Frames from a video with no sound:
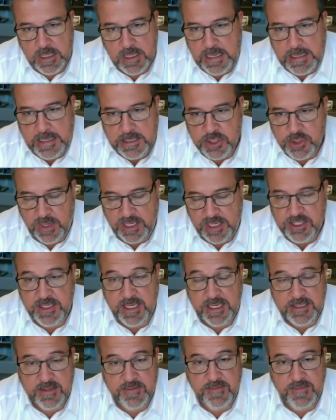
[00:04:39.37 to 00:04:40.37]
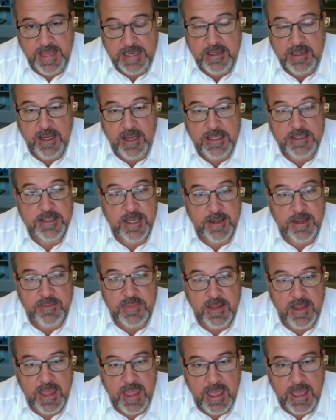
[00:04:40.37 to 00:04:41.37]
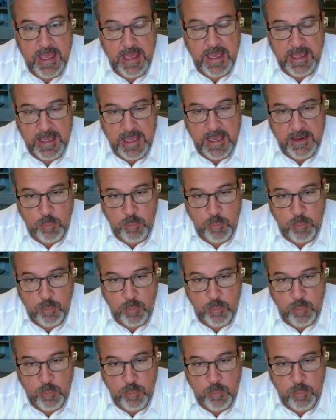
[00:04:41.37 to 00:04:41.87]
stress test of that concept and